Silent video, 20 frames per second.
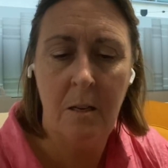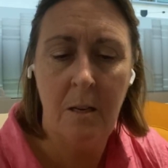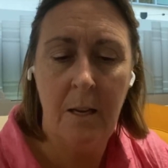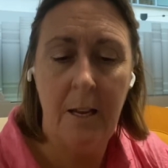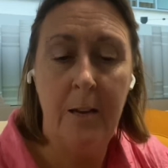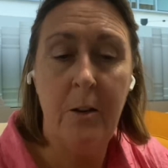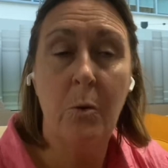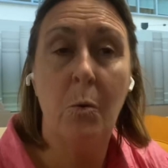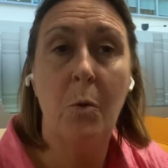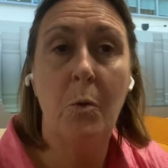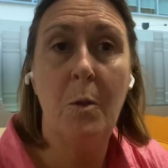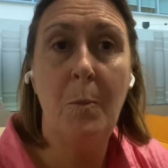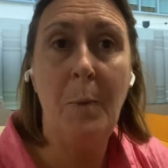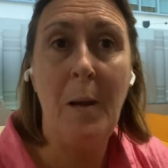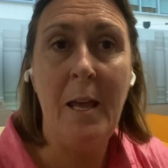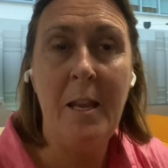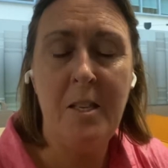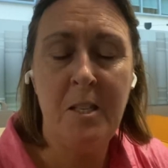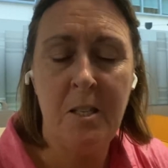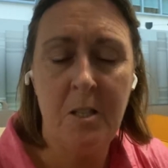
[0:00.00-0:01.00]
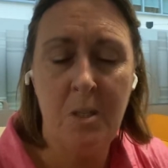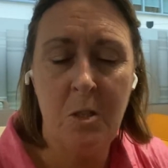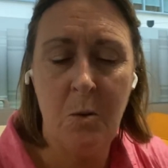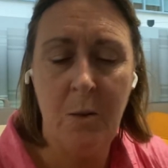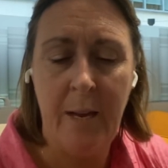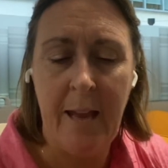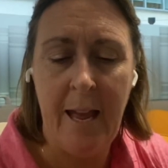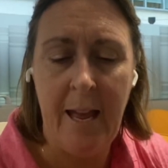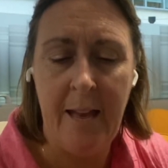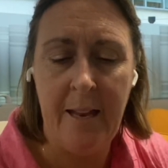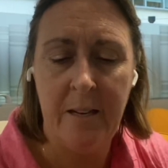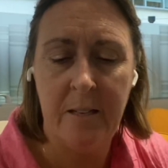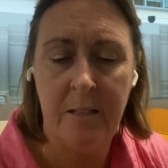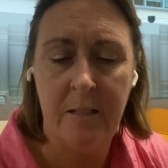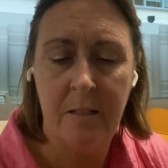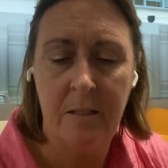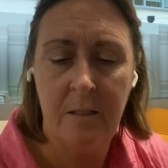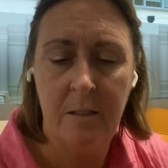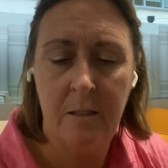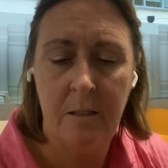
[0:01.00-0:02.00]
in all the places you can,
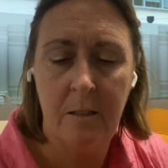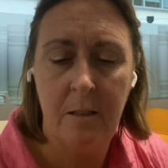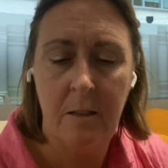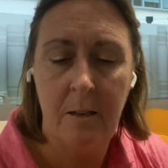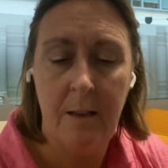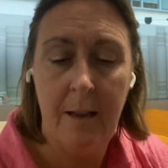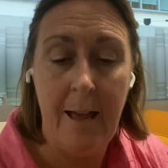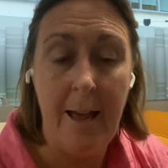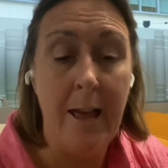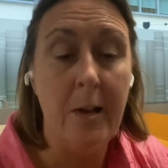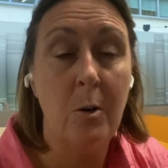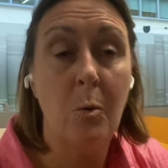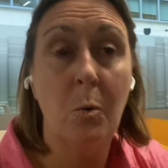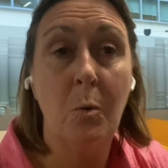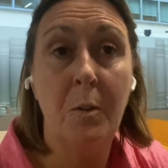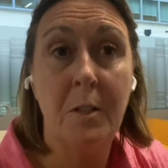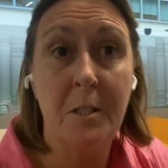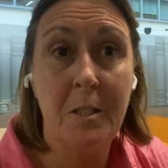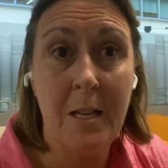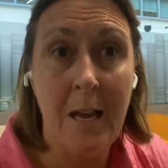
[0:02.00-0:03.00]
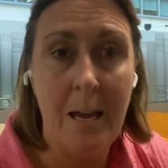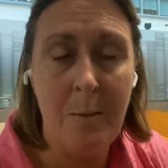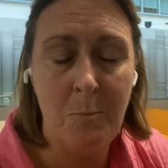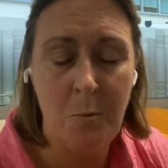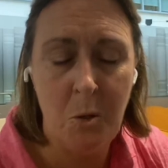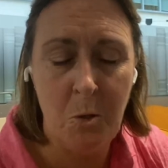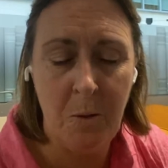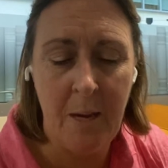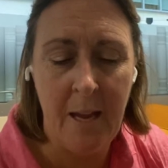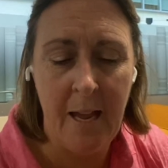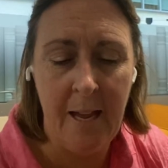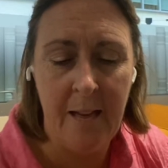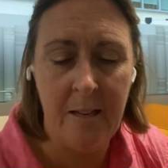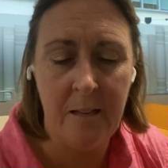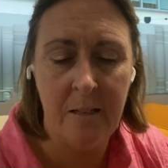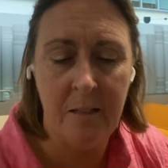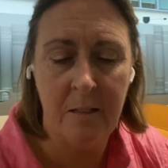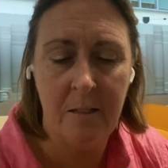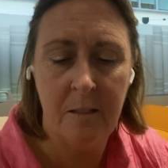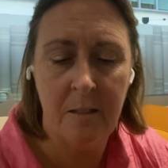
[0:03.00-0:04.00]
at all the times you can,